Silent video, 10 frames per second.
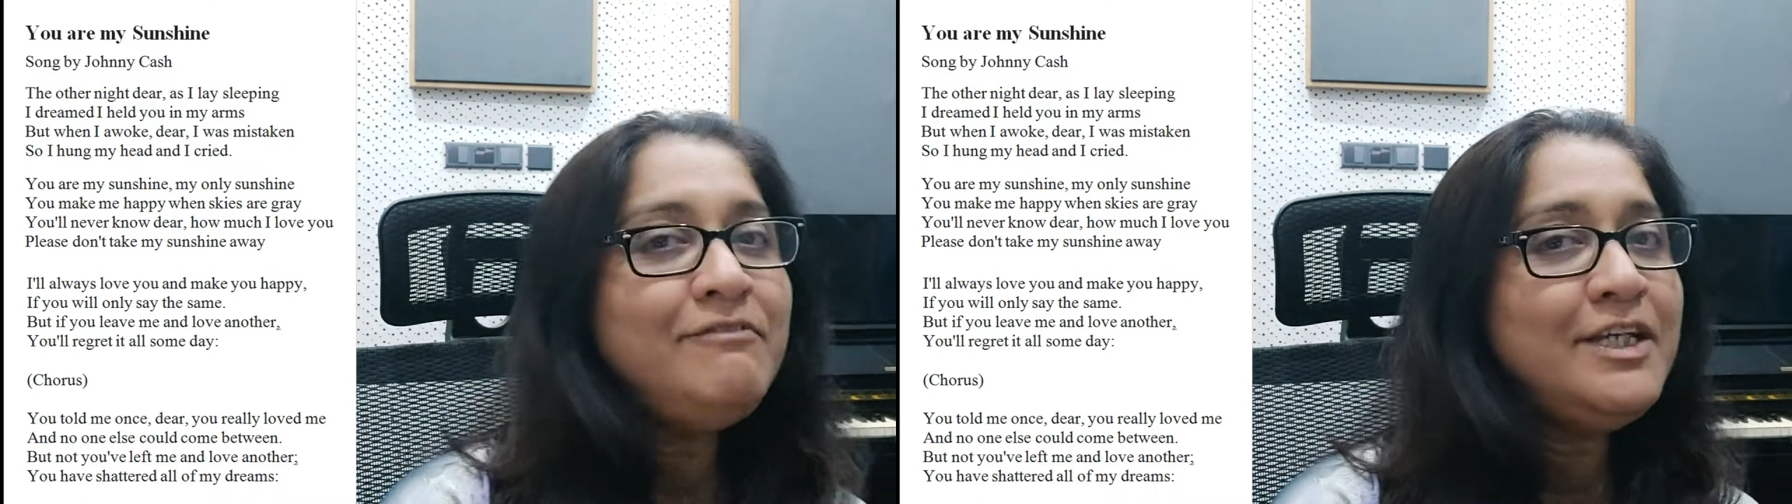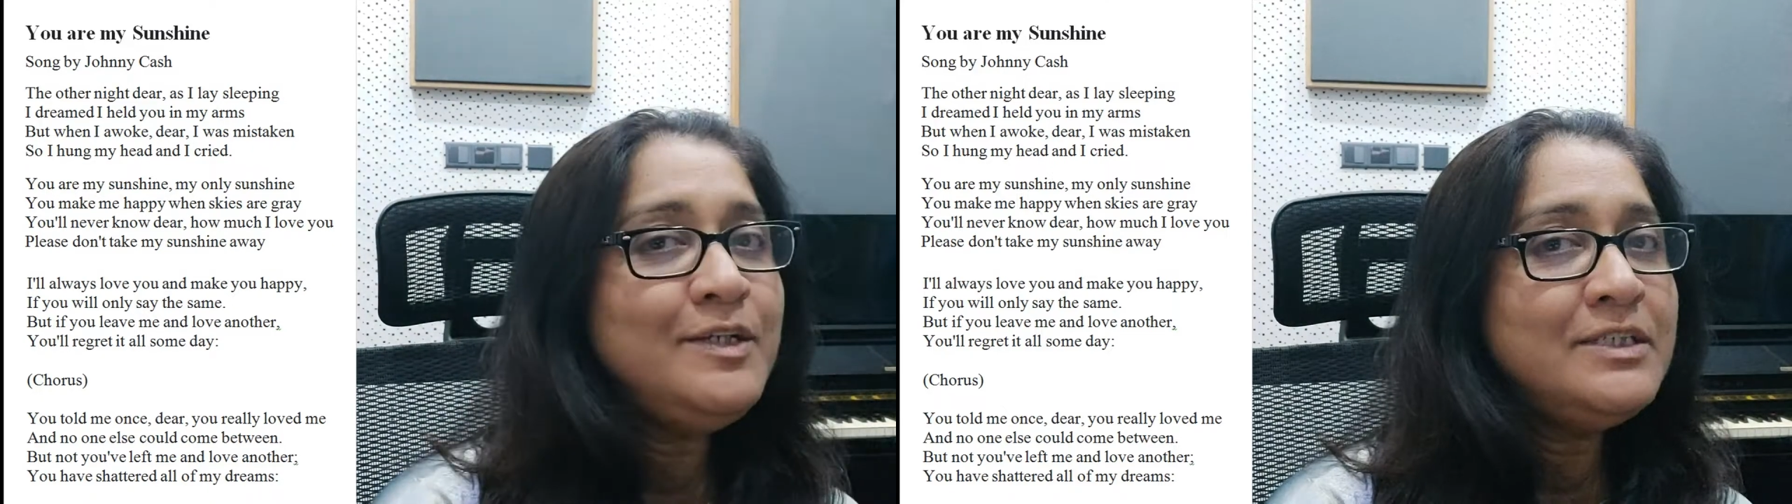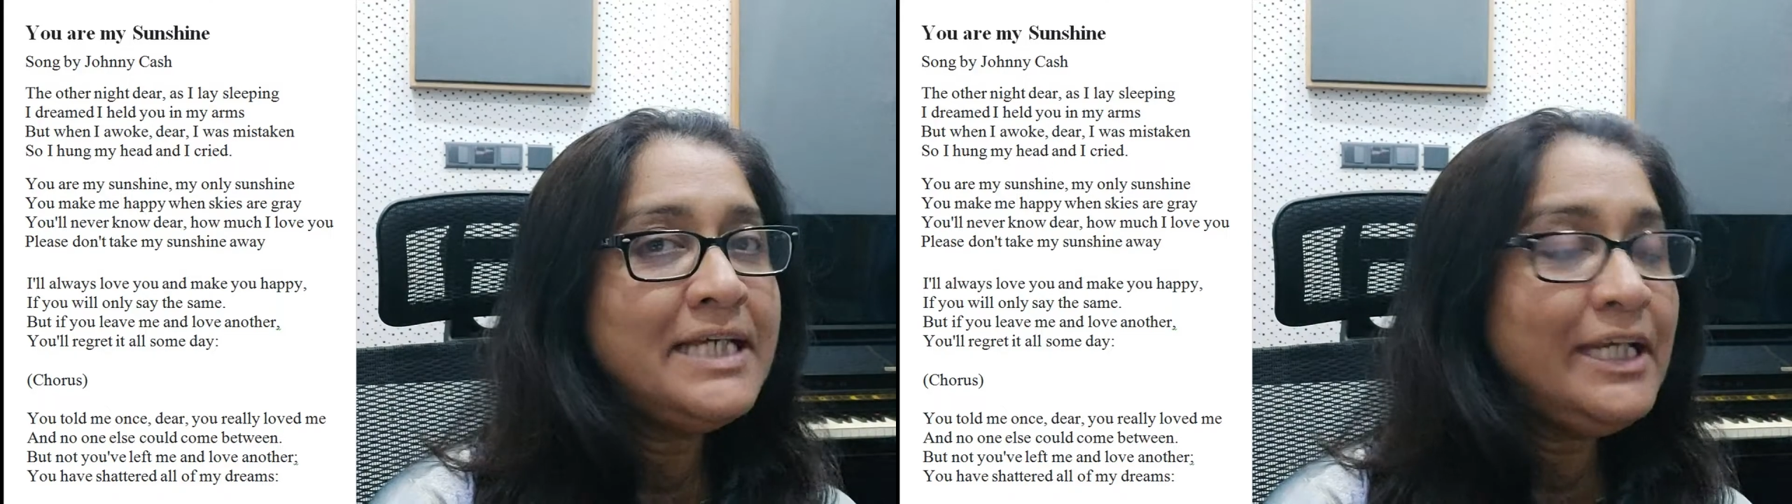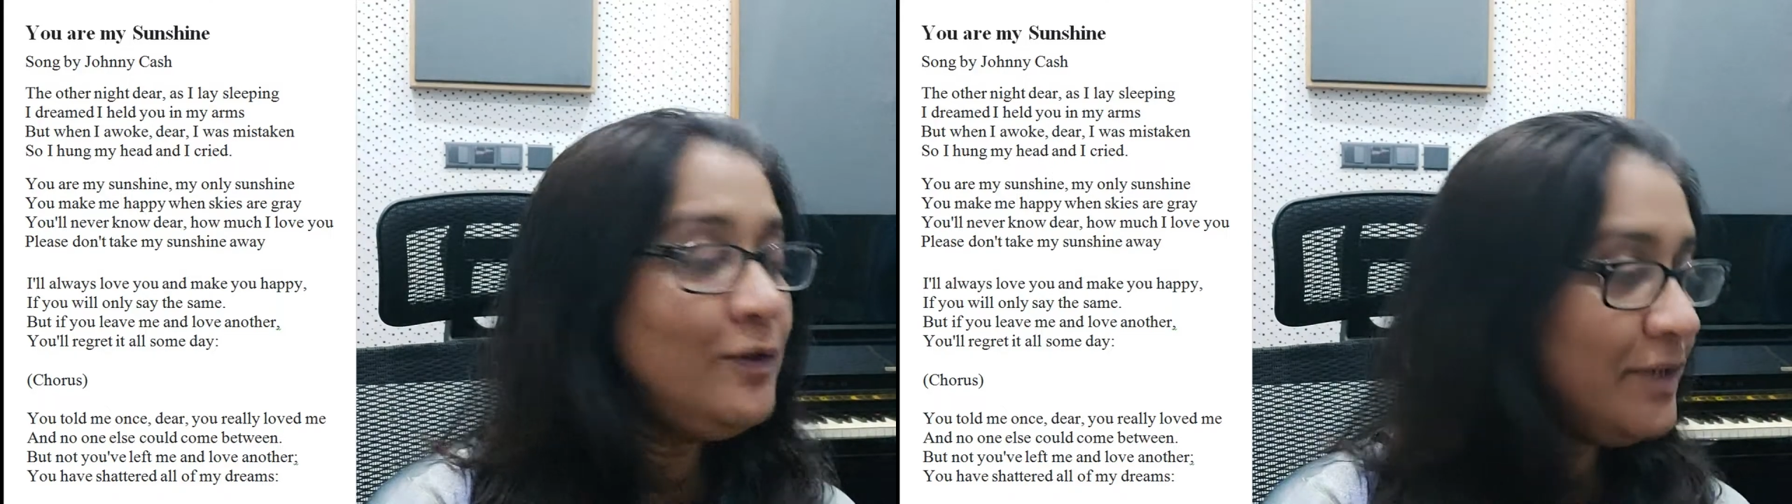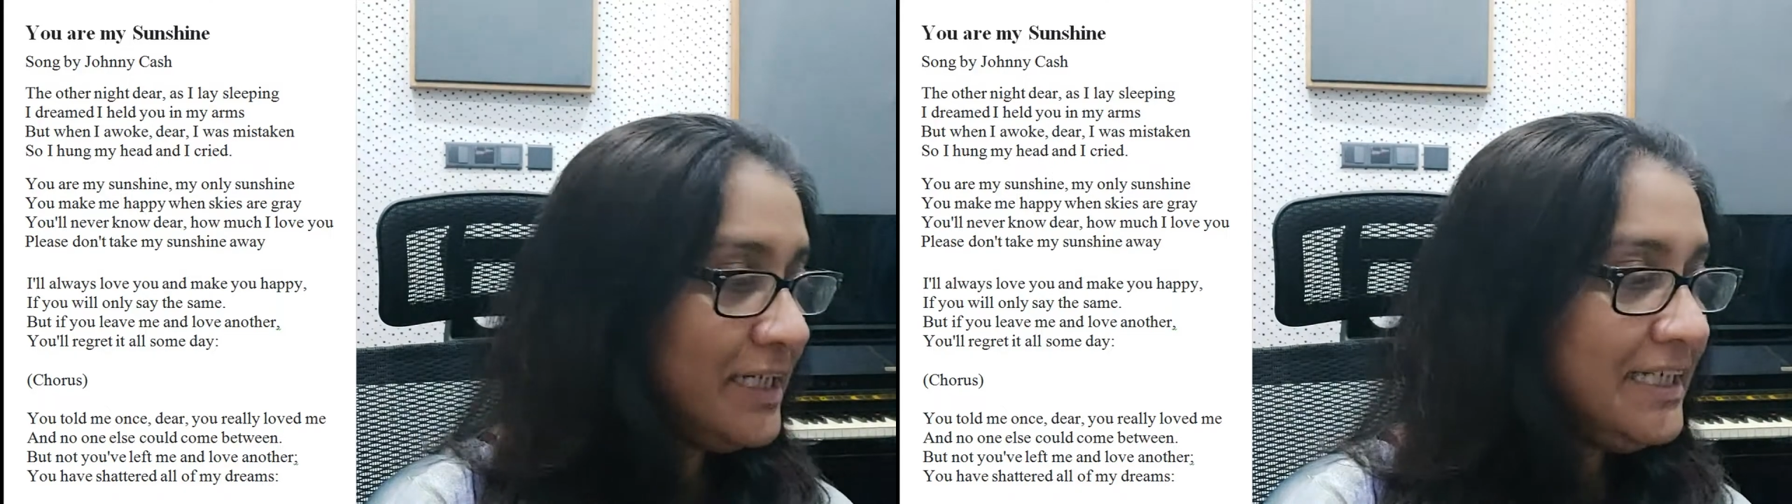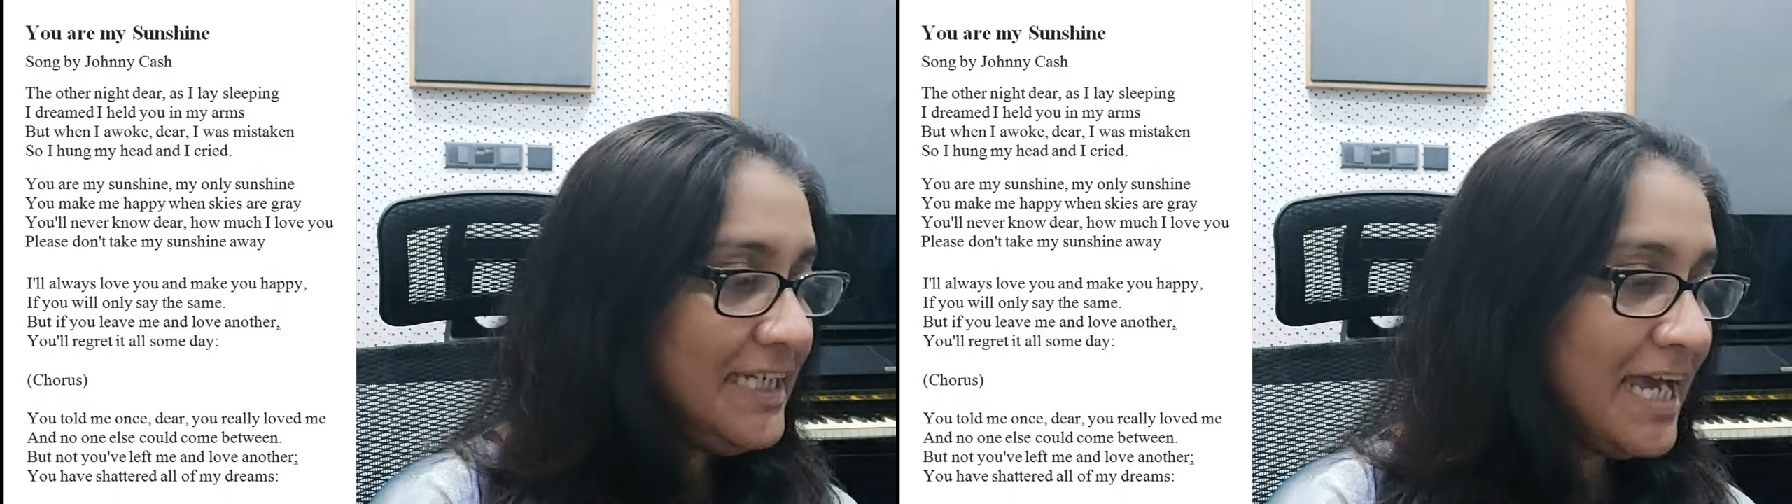when you said you really